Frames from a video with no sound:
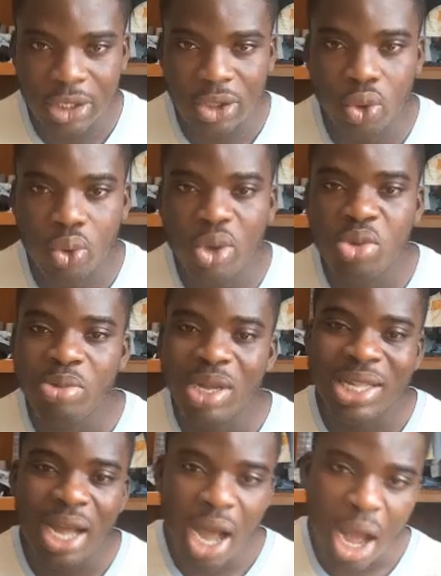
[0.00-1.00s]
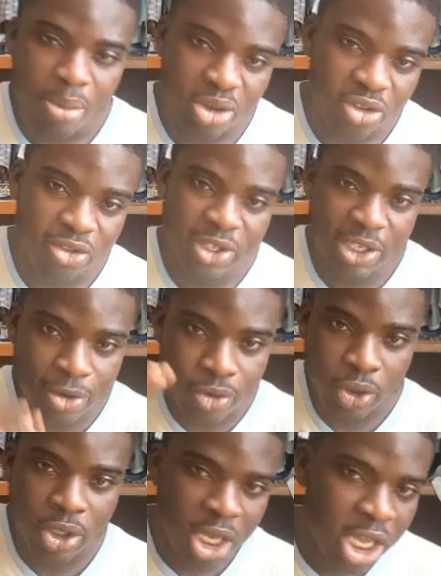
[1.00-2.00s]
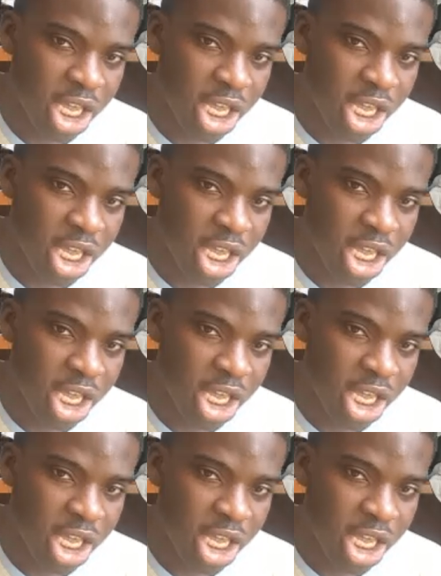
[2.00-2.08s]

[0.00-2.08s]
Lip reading: So when you make that amount of sales,